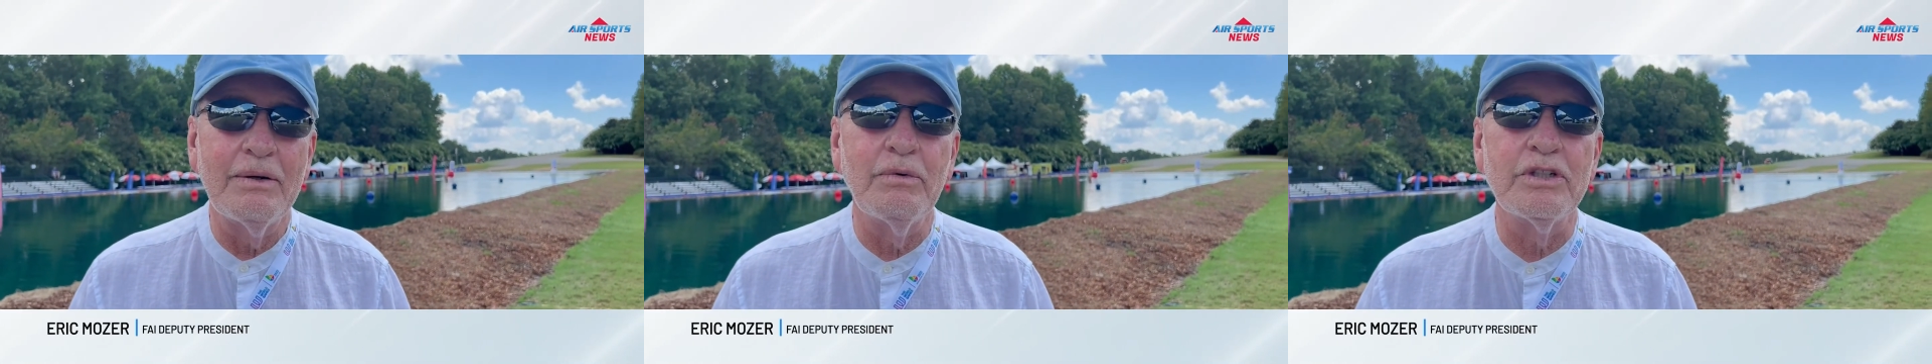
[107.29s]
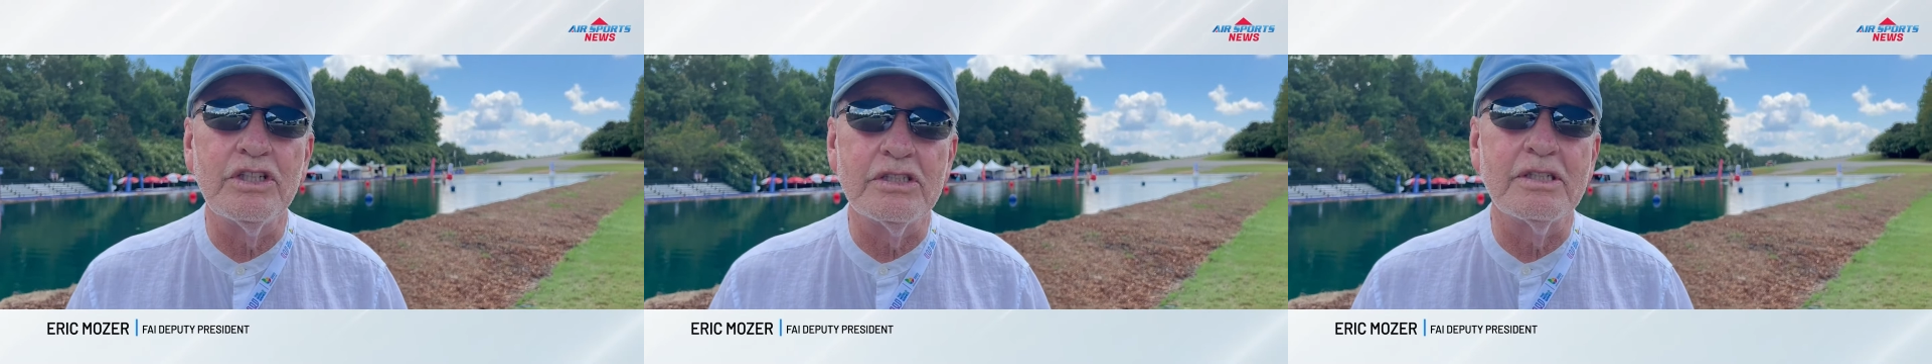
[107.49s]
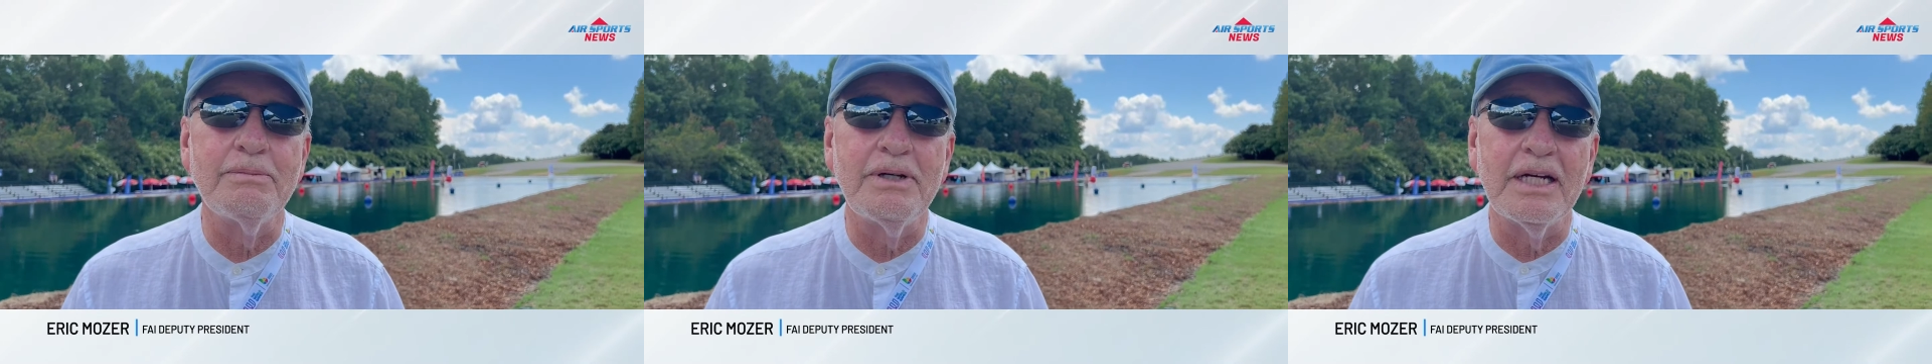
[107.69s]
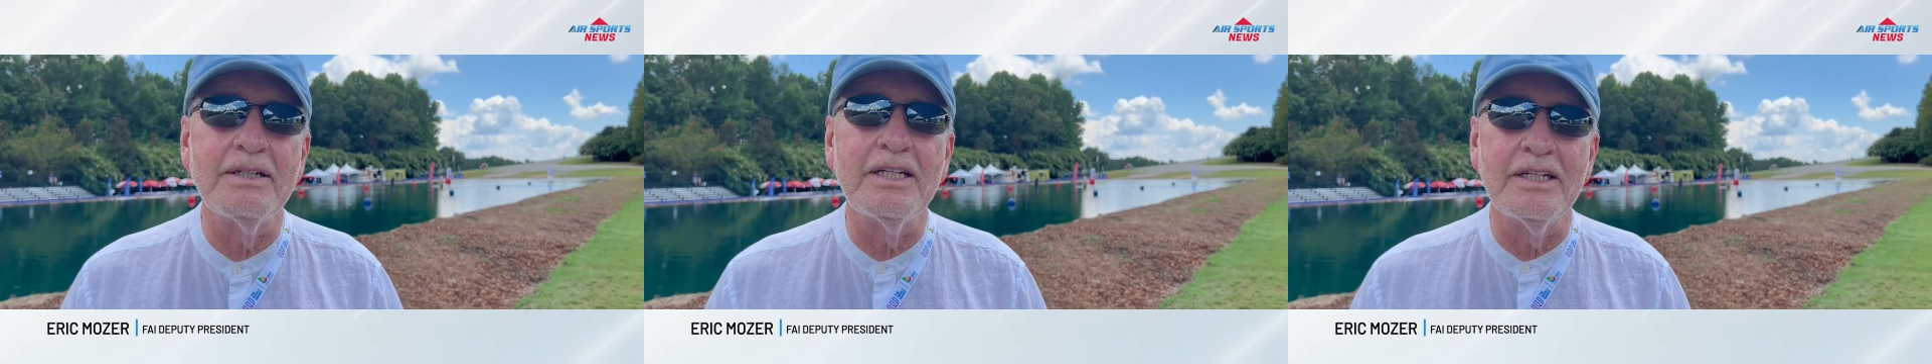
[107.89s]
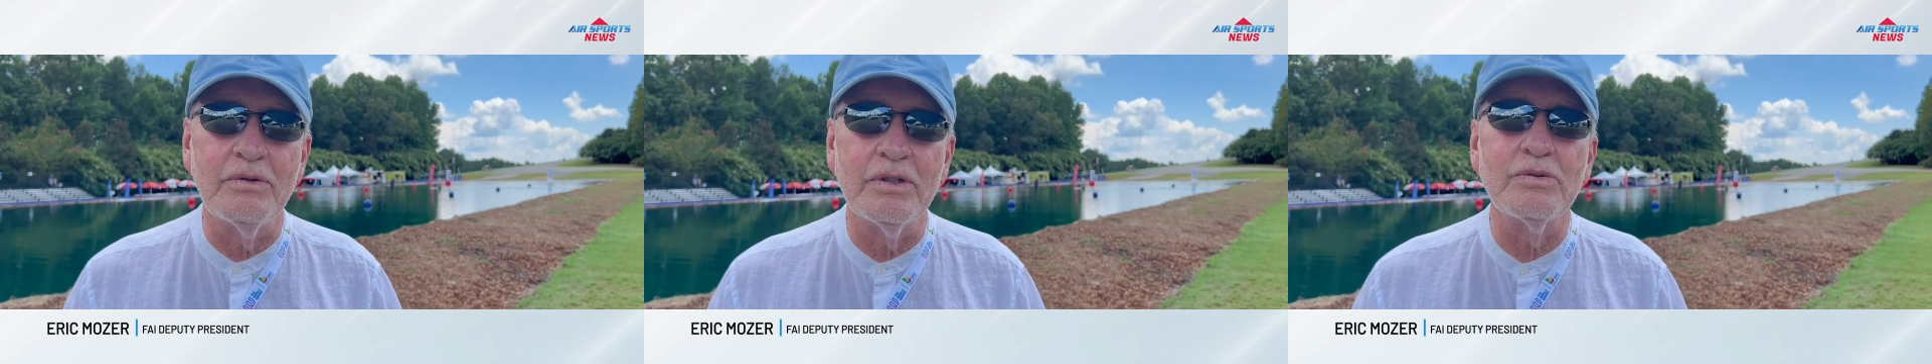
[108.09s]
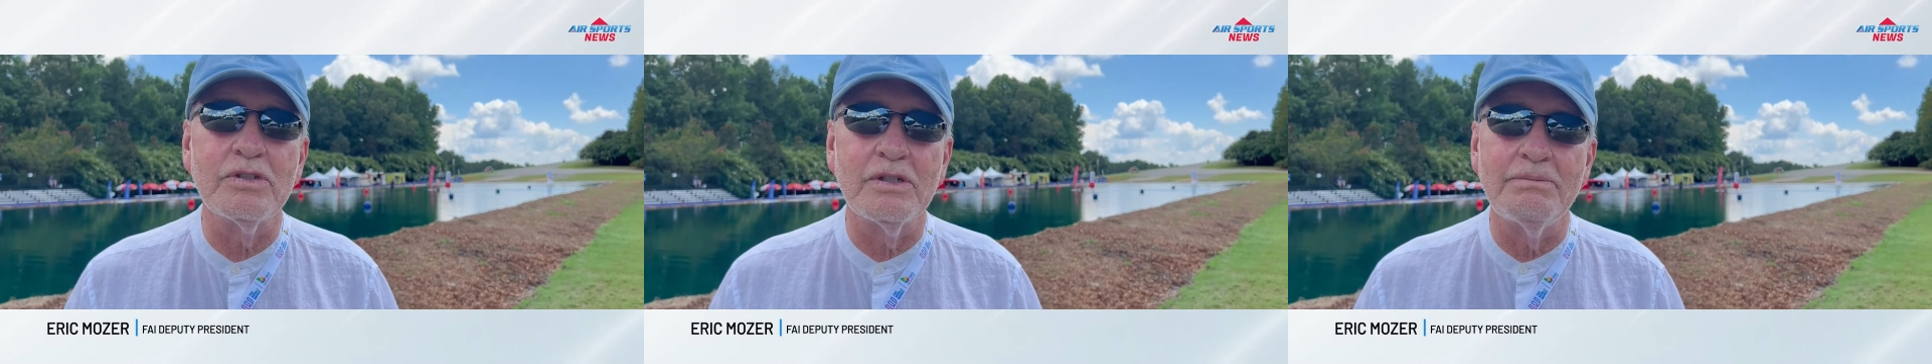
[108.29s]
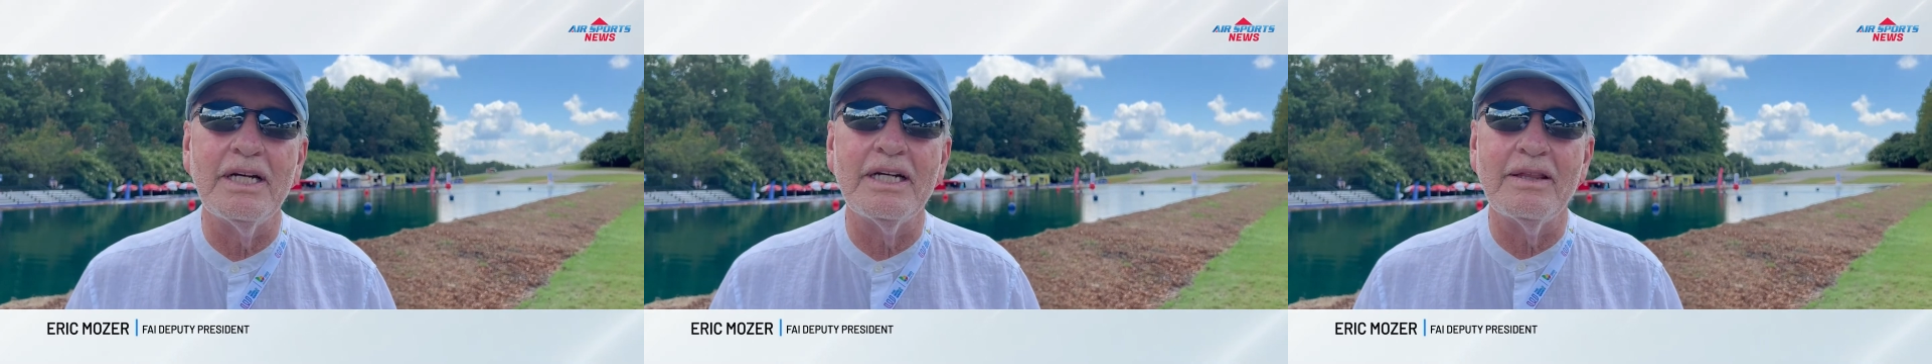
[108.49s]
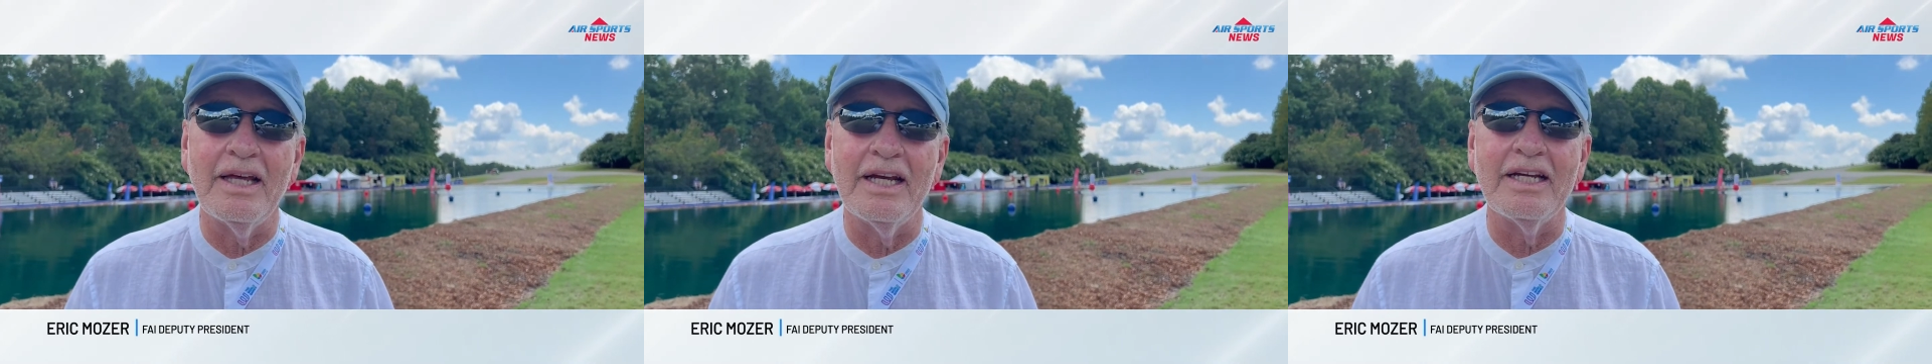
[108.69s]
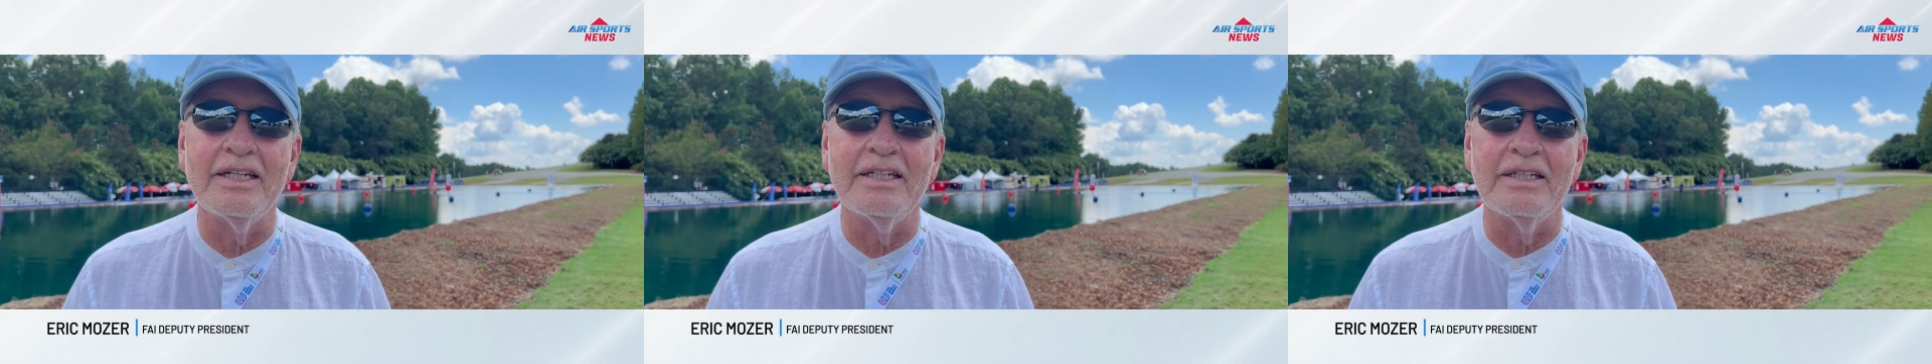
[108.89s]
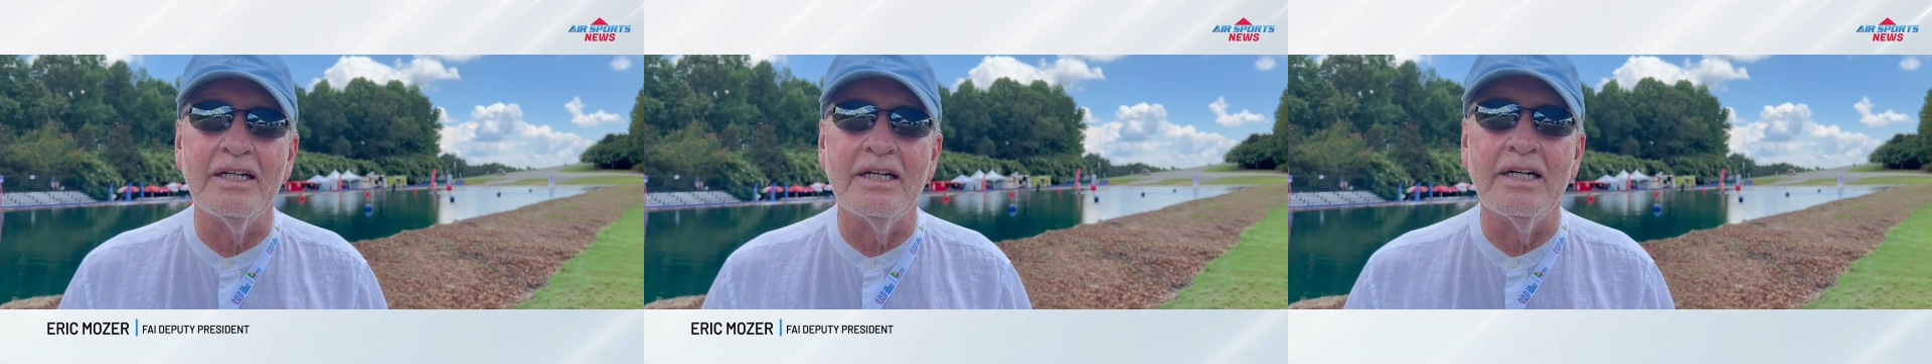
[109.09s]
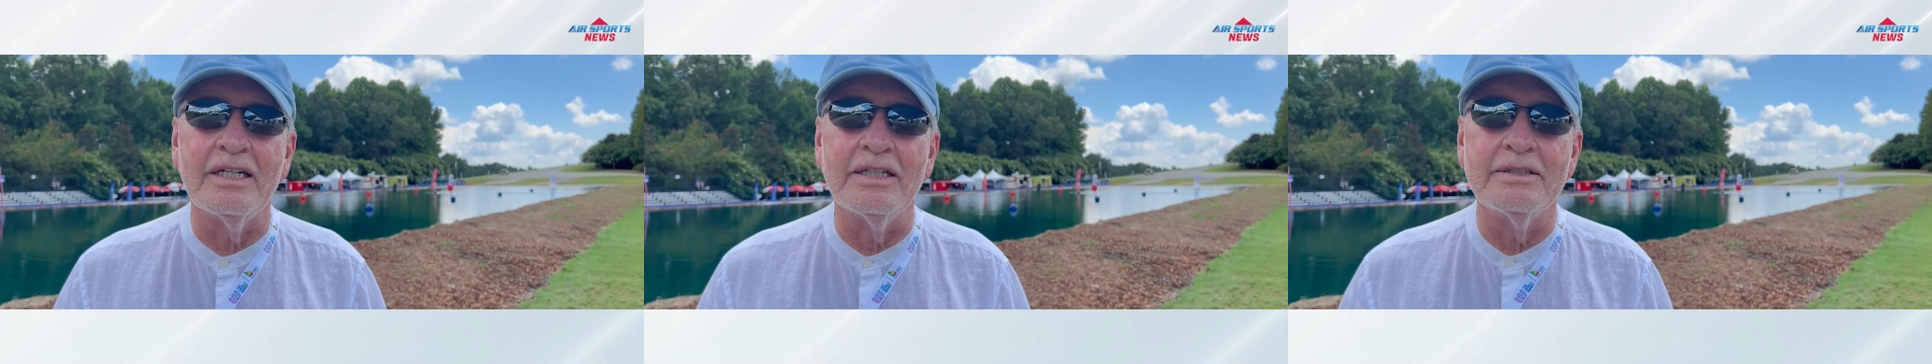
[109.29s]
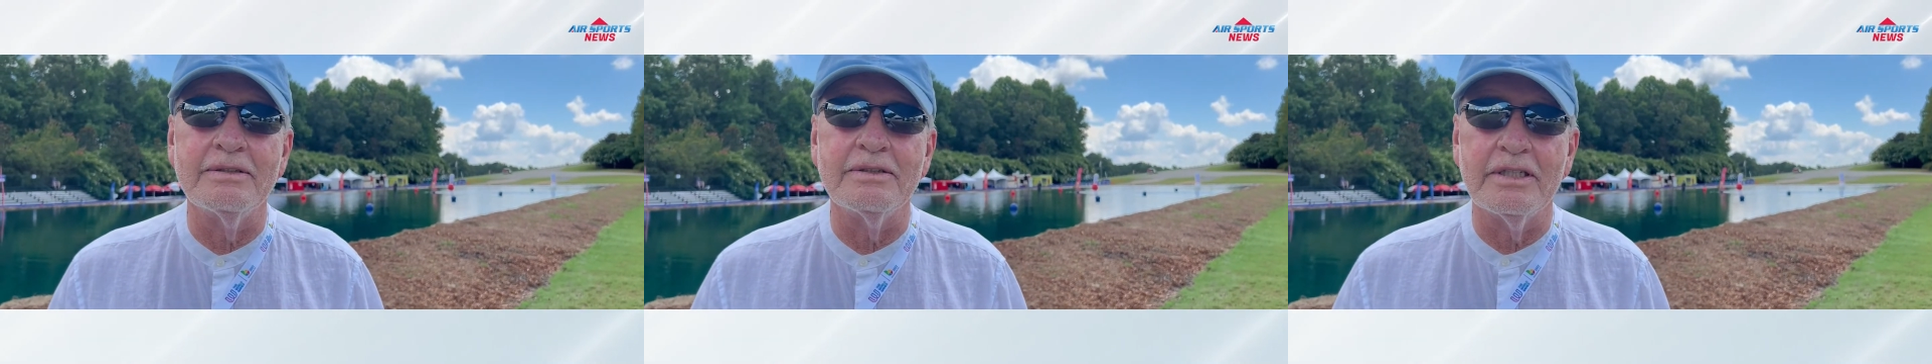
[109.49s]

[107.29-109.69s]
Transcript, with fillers: which is a big deal, which was a big thing in uh,